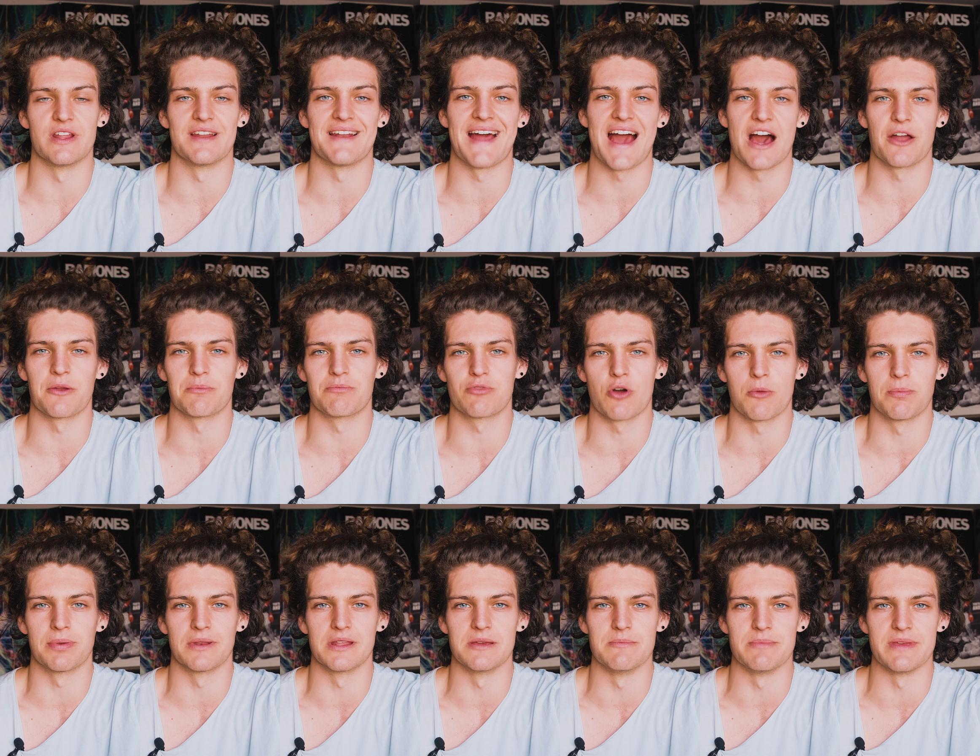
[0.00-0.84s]
and how to
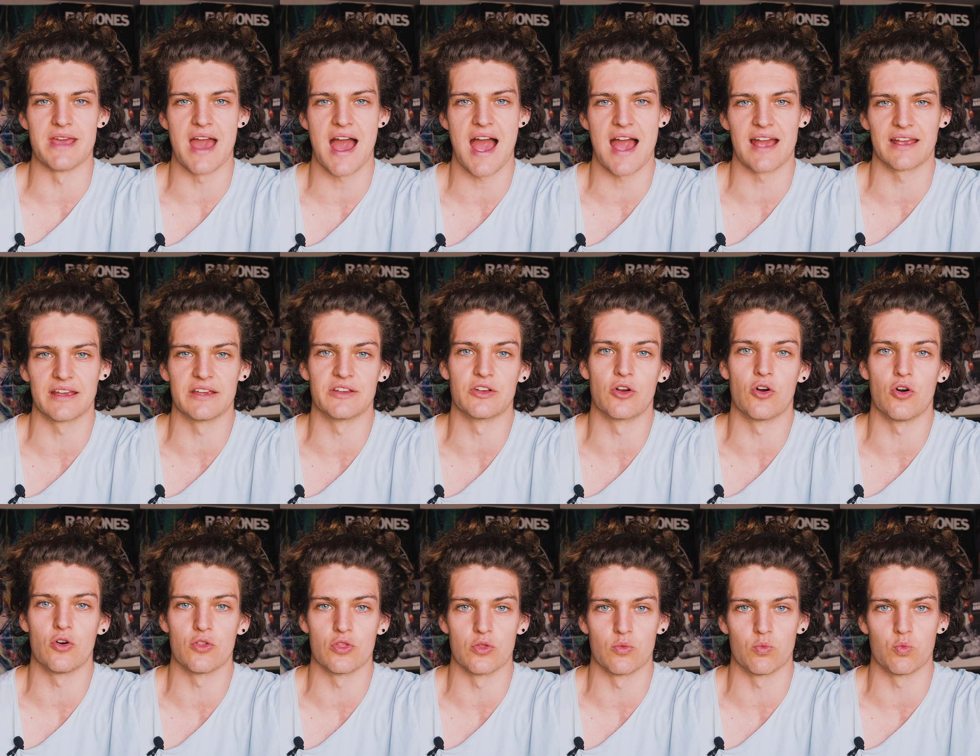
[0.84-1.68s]
properly be hanging
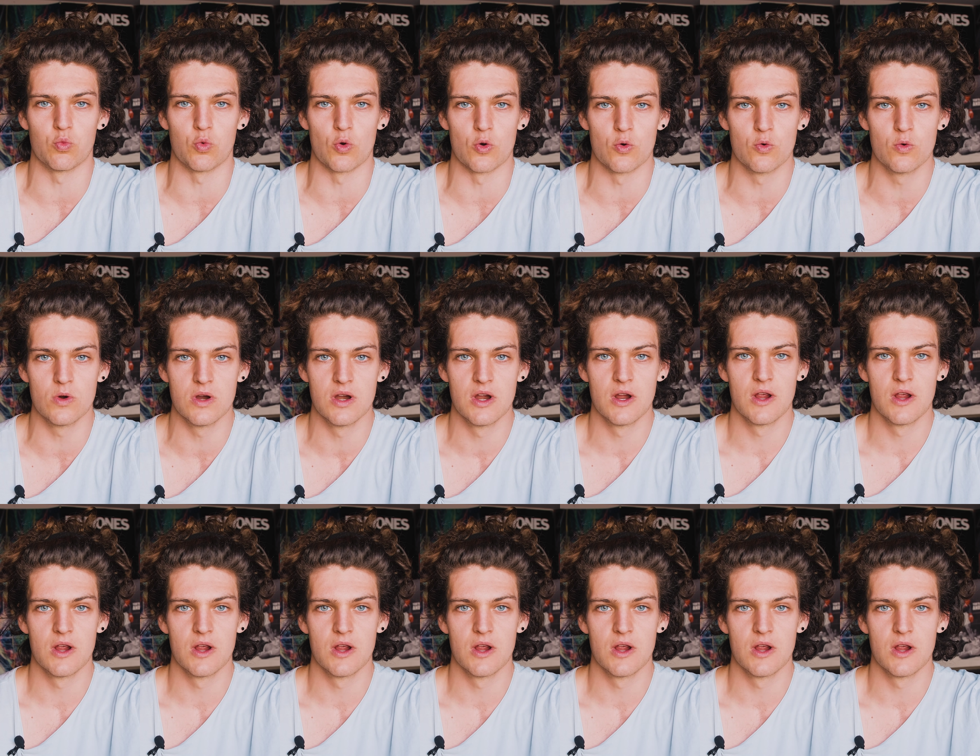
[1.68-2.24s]
on the wall,